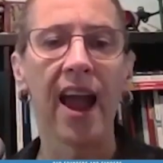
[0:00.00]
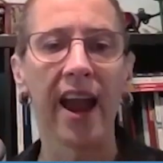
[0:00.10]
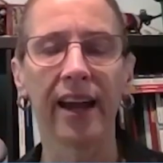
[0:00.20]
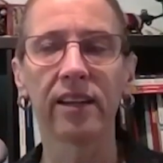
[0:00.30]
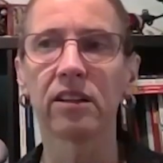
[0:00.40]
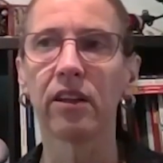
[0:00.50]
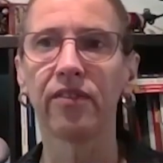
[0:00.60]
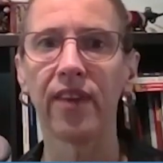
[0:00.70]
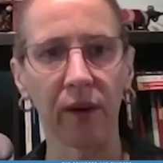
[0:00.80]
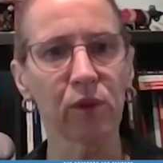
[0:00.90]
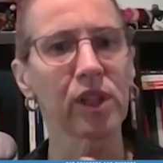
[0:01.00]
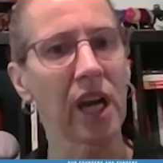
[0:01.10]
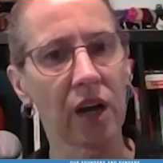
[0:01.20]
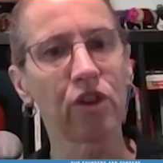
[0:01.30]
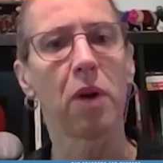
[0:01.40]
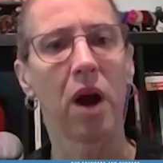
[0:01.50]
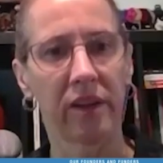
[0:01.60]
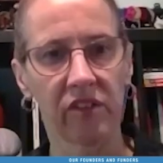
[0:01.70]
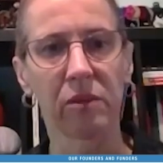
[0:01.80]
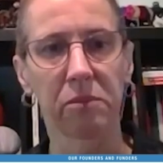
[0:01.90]
And that really
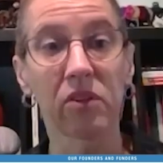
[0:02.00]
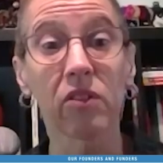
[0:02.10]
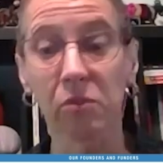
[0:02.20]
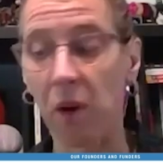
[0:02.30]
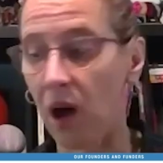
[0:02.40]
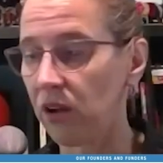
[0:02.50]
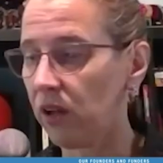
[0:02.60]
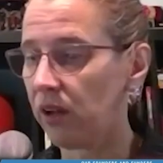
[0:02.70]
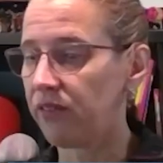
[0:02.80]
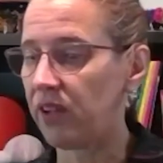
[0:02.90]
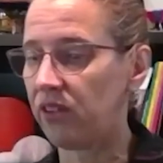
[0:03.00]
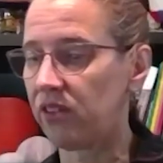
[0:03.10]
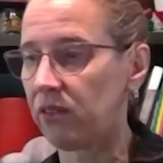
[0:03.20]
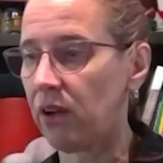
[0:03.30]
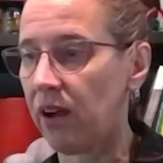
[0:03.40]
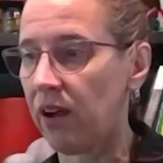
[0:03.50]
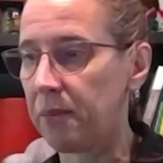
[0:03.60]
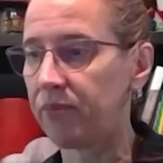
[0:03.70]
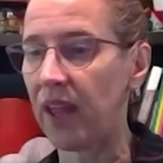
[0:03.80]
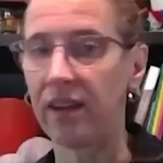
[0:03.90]
undermines the business model of these
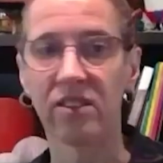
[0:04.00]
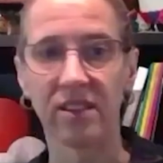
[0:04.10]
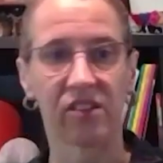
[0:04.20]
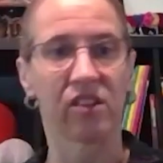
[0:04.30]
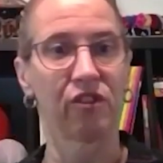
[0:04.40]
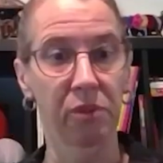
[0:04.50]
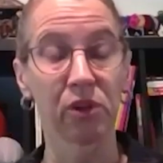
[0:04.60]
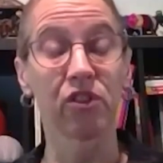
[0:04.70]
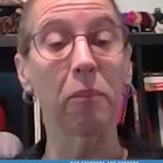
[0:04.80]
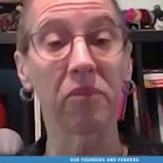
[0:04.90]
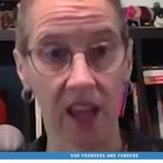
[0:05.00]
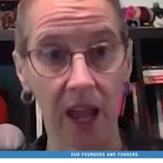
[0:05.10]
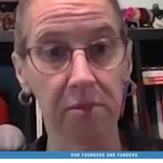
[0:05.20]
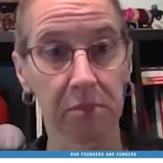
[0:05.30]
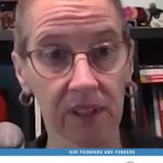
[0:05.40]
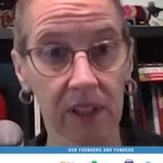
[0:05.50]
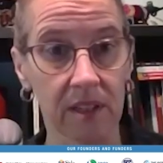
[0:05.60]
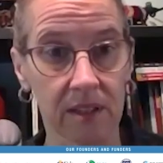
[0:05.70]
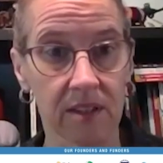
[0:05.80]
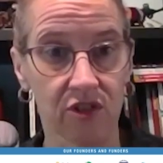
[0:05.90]
um, entities that have built up the capability
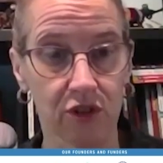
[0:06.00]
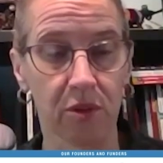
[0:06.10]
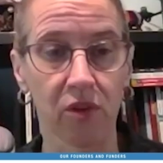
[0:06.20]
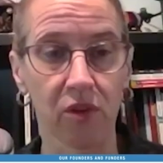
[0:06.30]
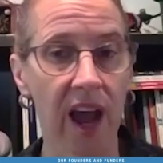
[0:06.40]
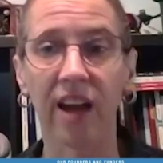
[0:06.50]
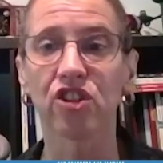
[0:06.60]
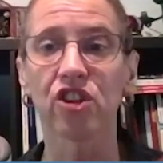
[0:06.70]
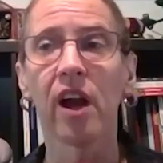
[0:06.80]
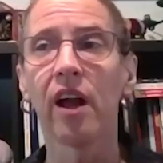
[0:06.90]
to distribute cash.